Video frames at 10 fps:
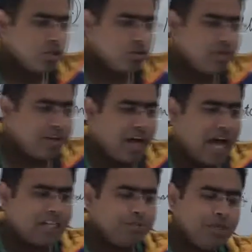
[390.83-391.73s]
So there
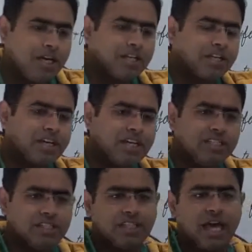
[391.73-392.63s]
has been an
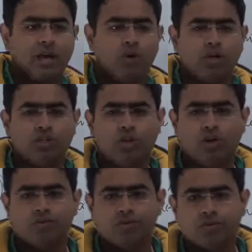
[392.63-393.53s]
increase in the allocation
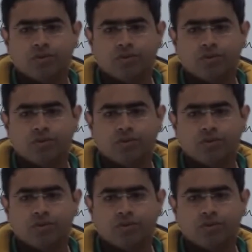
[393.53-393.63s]
of